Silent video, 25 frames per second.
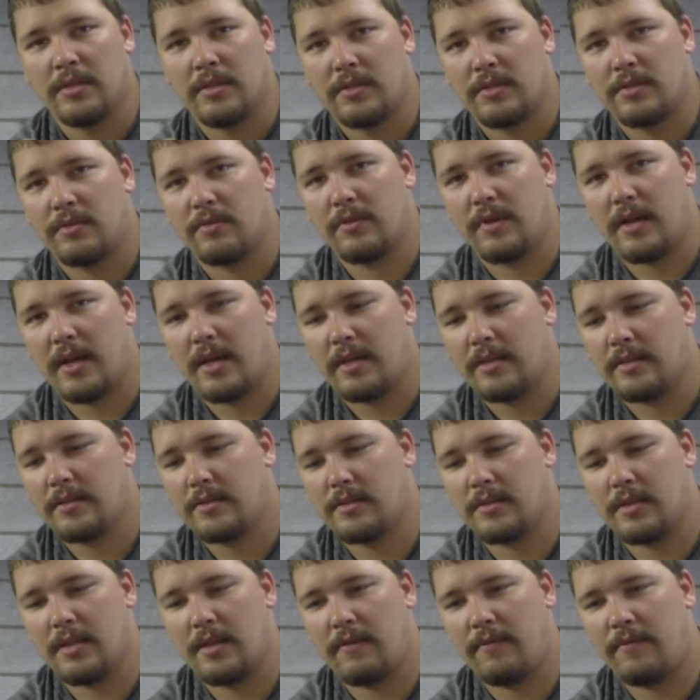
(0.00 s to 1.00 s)
So
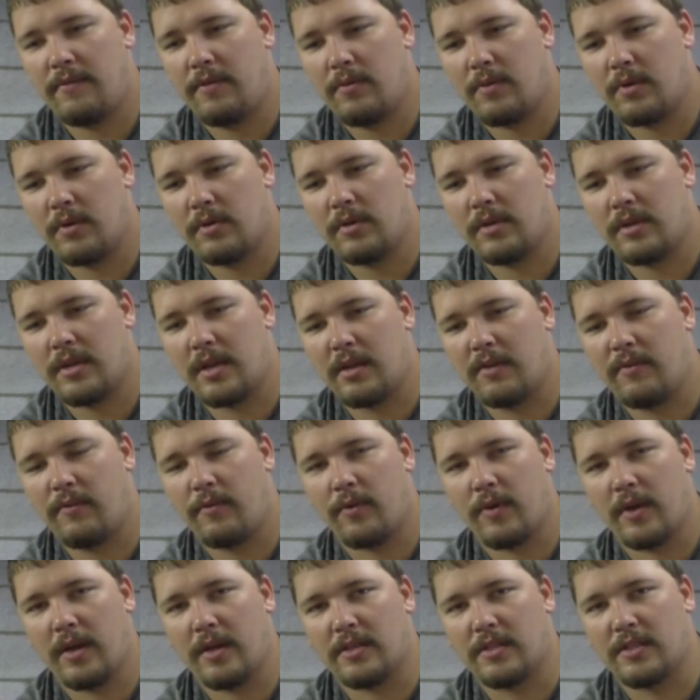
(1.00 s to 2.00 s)
guys, if you are looking
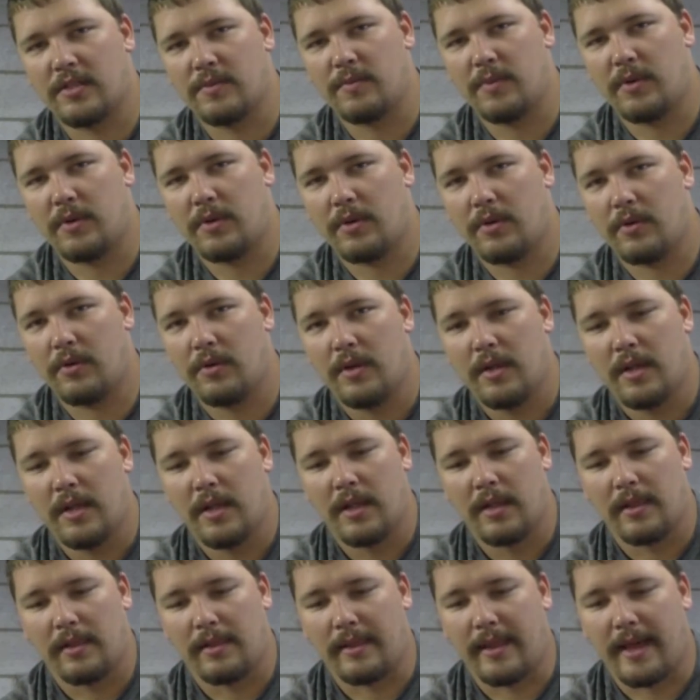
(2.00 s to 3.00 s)
for a small,
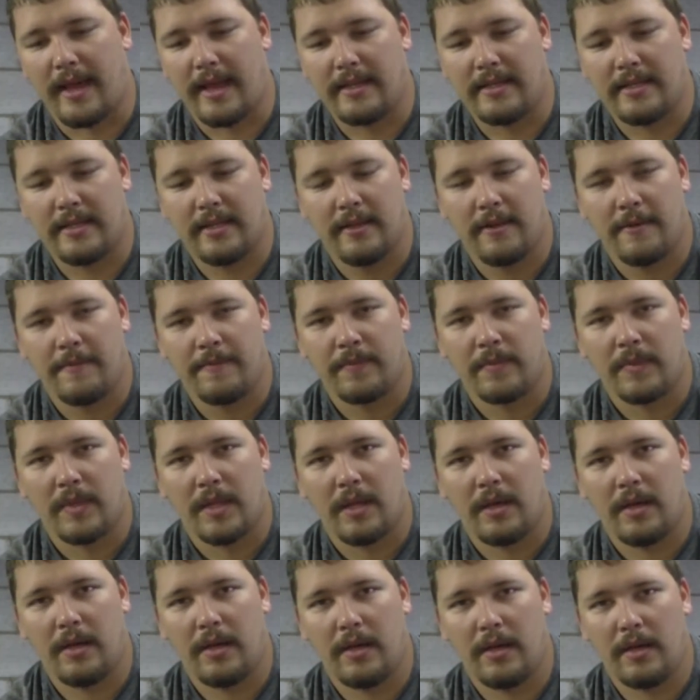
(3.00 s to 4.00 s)
light,
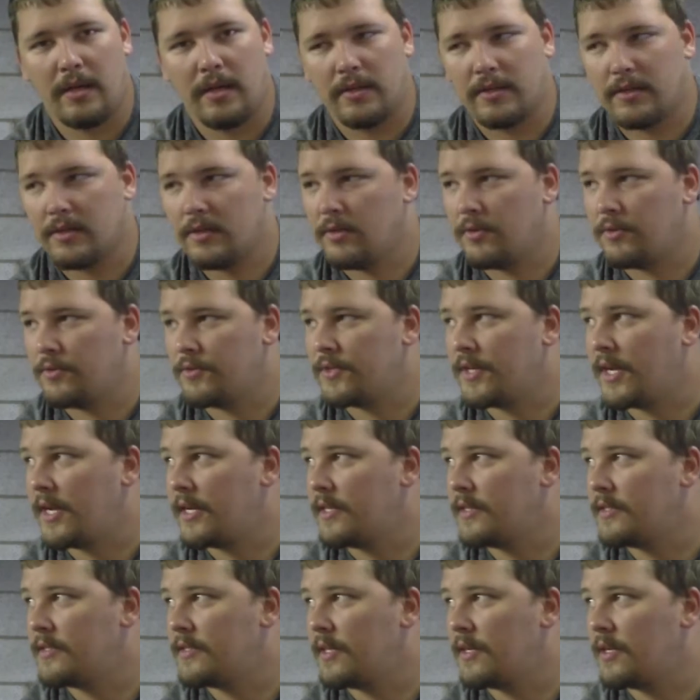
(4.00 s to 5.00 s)
little
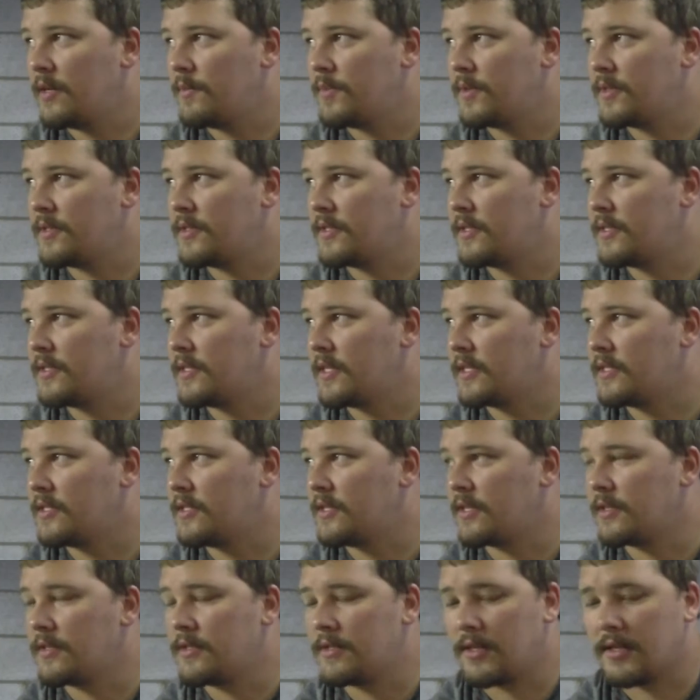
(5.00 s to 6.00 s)
tiny setup, this is a
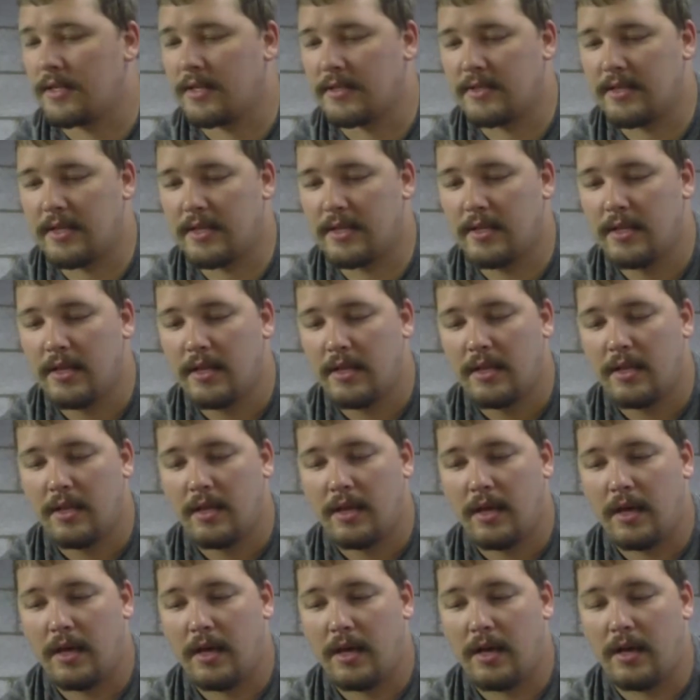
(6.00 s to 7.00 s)
6.6, like I said,
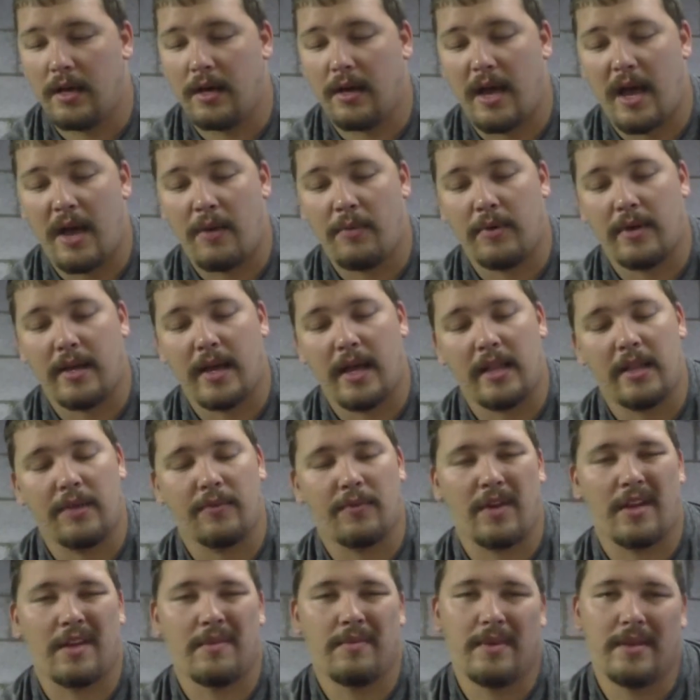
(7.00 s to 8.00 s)
I would highly
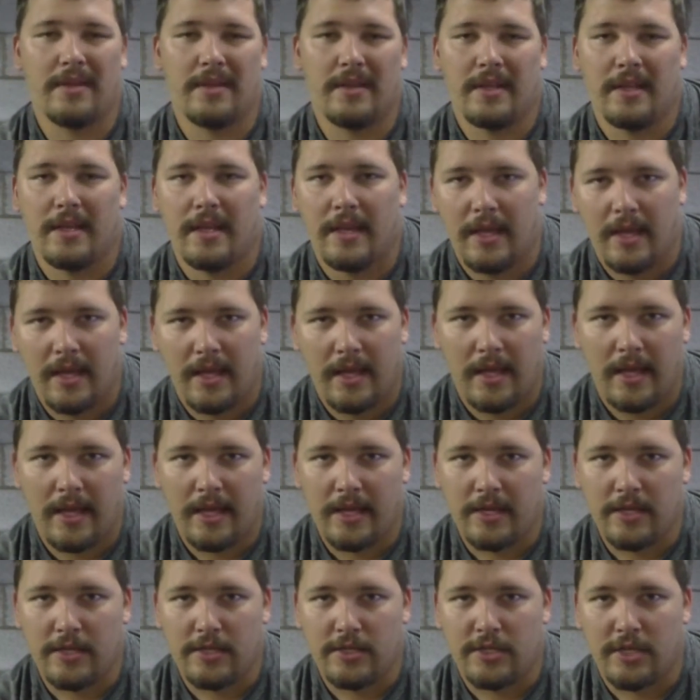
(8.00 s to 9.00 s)
recommend
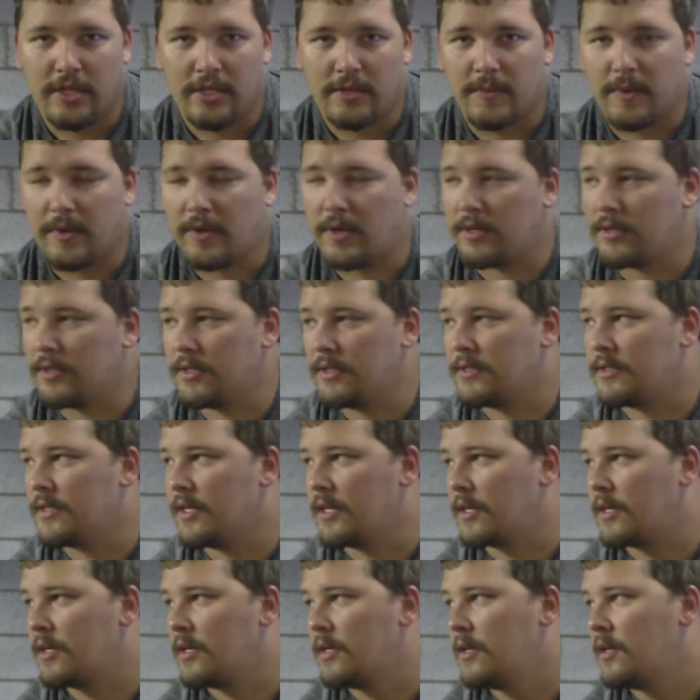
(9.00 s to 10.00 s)
a Shakespeare Ugly
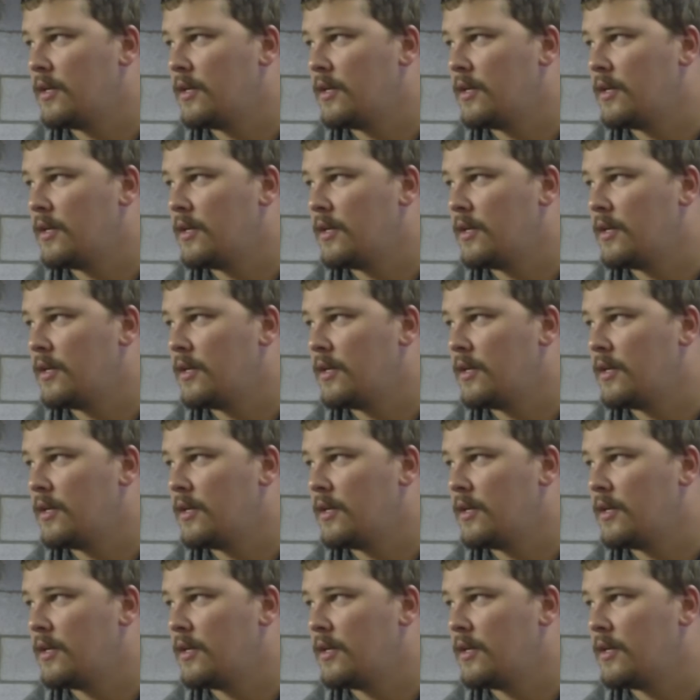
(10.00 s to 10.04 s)
Stik.